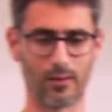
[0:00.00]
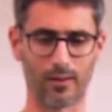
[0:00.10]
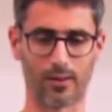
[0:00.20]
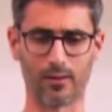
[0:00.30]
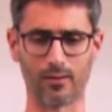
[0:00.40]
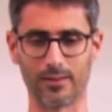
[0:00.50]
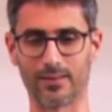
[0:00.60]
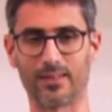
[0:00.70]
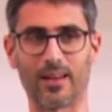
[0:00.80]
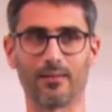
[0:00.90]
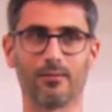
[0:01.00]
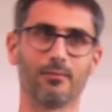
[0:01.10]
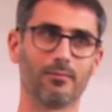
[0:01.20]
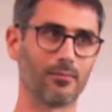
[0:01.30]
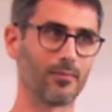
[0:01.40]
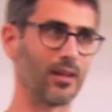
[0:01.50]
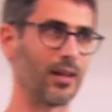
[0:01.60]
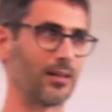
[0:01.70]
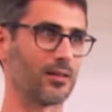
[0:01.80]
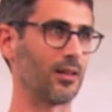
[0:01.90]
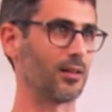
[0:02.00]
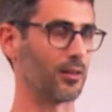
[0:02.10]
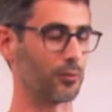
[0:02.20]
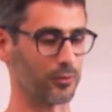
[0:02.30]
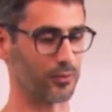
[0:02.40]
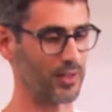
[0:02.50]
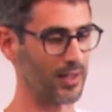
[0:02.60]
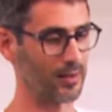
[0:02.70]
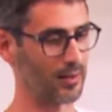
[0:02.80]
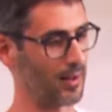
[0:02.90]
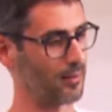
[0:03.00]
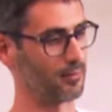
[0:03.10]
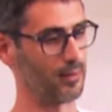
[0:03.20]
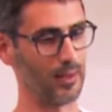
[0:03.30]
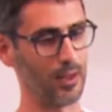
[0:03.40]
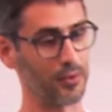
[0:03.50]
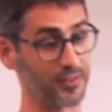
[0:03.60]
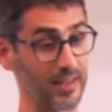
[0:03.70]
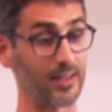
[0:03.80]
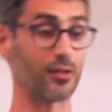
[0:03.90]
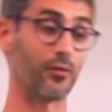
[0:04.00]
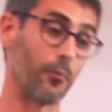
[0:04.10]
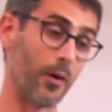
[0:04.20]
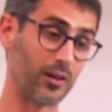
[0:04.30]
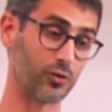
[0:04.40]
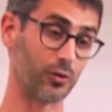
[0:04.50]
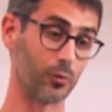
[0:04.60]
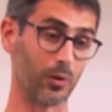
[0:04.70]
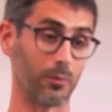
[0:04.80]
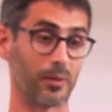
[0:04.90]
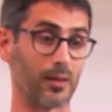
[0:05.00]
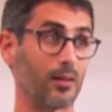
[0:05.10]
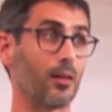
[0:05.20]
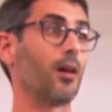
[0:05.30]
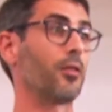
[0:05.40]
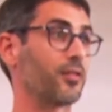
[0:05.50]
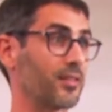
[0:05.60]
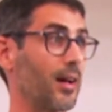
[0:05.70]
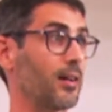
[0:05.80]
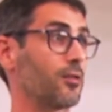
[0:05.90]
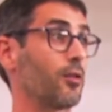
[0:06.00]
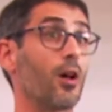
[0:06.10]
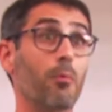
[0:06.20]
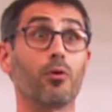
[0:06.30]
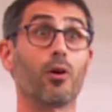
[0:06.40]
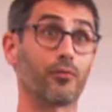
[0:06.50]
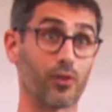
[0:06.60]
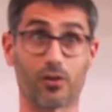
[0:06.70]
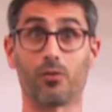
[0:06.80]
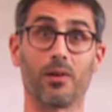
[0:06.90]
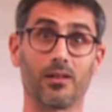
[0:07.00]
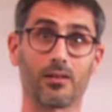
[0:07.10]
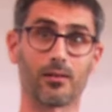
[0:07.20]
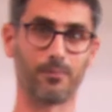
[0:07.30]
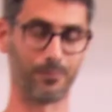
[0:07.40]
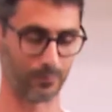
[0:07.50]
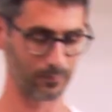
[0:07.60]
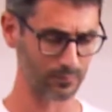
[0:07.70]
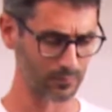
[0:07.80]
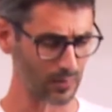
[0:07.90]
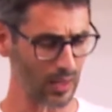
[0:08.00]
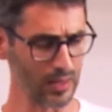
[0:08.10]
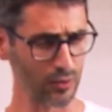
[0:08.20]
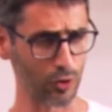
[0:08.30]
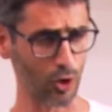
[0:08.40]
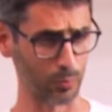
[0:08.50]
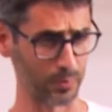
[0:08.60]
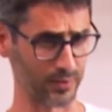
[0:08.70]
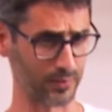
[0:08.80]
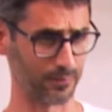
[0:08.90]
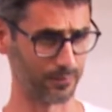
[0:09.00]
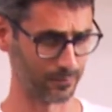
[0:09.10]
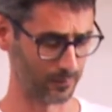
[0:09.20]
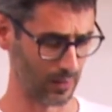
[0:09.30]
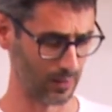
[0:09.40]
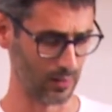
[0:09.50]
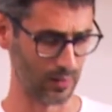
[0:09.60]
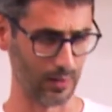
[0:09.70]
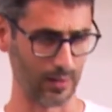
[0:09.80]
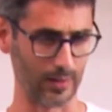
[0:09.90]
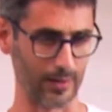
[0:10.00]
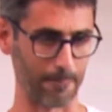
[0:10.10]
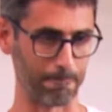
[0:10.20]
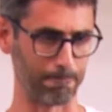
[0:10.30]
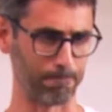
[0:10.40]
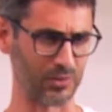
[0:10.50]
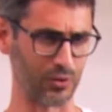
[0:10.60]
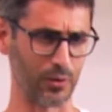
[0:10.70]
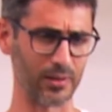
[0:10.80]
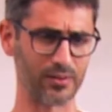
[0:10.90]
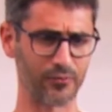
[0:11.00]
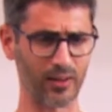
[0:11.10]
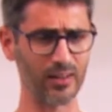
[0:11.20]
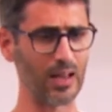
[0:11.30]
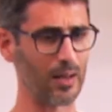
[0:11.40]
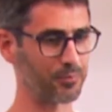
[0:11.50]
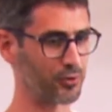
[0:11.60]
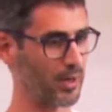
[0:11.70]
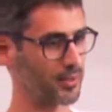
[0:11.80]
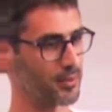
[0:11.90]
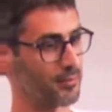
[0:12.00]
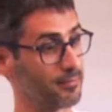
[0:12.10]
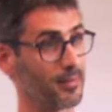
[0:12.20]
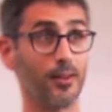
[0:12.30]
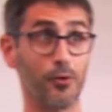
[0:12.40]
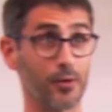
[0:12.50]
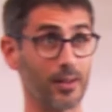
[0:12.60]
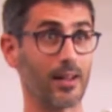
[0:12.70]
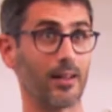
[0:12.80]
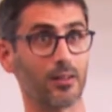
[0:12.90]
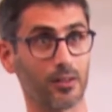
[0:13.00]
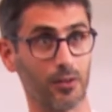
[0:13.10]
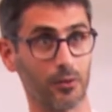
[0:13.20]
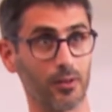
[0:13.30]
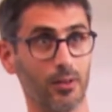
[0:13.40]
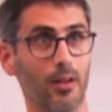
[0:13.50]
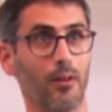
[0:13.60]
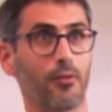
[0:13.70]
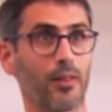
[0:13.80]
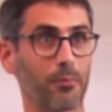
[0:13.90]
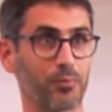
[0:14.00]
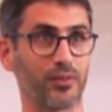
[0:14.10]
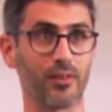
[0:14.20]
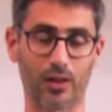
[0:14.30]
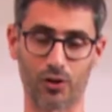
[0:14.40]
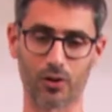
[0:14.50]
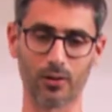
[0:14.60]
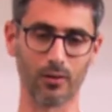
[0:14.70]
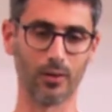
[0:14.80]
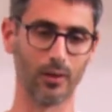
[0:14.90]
Here it's 10. K is equal to 10, and the size of the vector will be the number of documents in your corpus. So it's fairly abstract. You can get the code for that presentation.